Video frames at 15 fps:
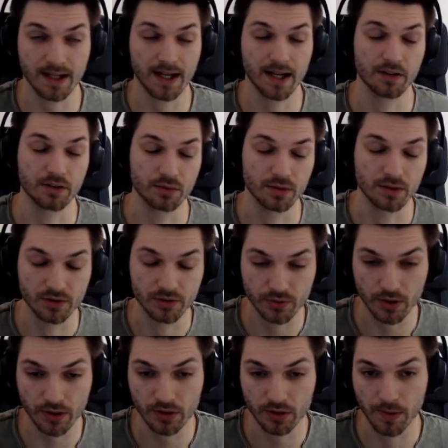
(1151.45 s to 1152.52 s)
Either you
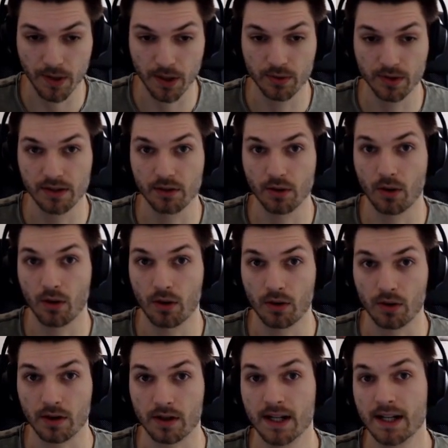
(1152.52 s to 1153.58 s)
destroy your opponent,
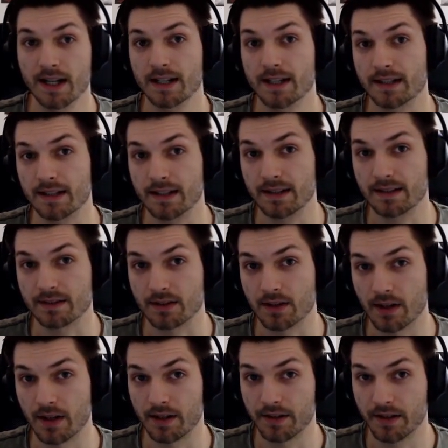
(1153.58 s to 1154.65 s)
or he's
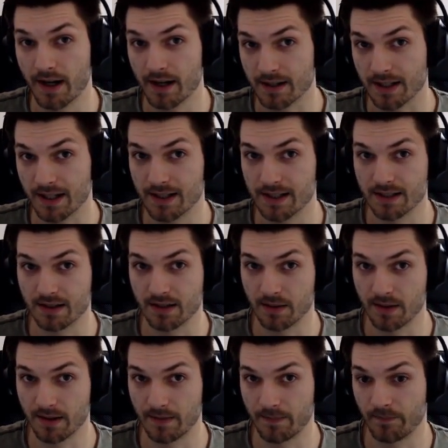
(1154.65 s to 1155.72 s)
gonna target
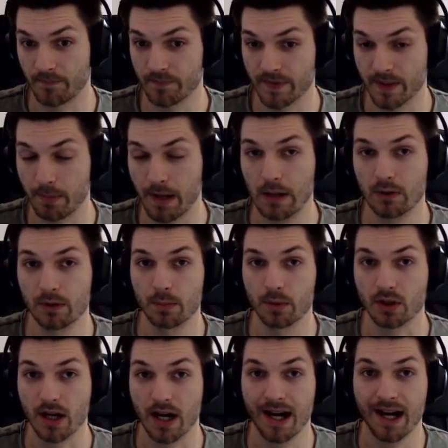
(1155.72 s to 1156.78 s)
the power
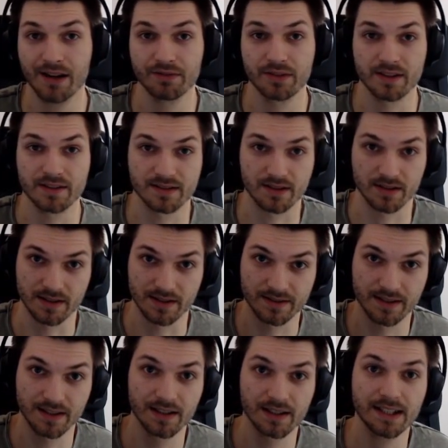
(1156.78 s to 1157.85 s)
merc half and it's gonna
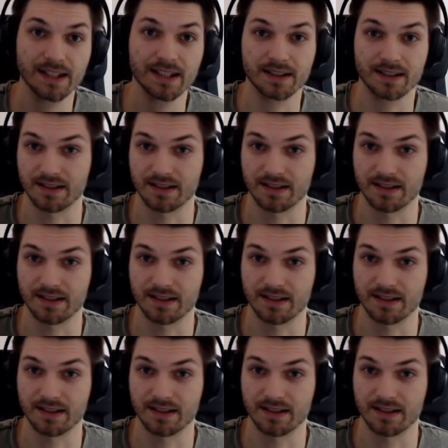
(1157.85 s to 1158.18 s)
still leak.